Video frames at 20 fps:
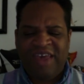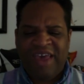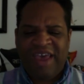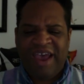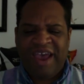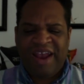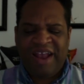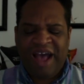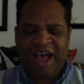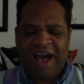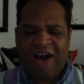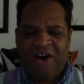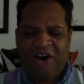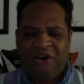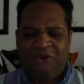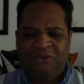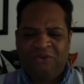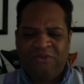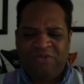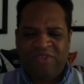and
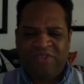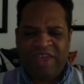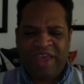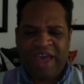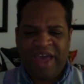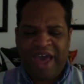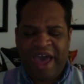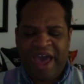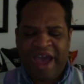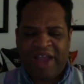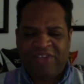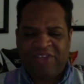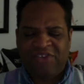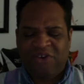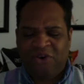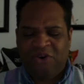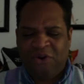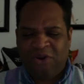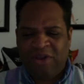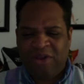how they act
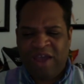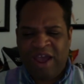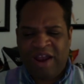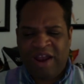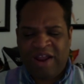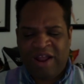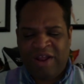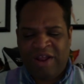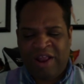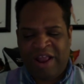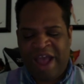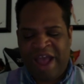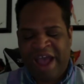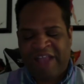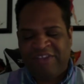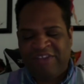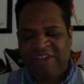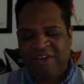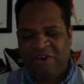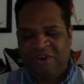on and
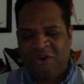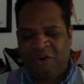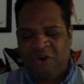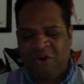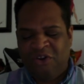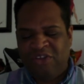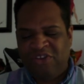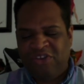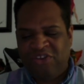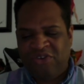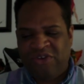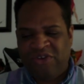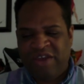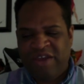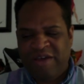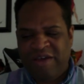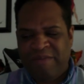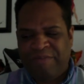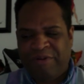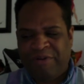acting on your
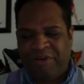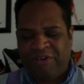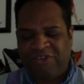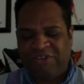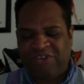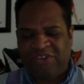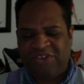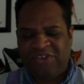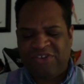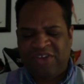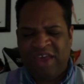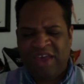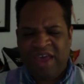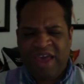impulses.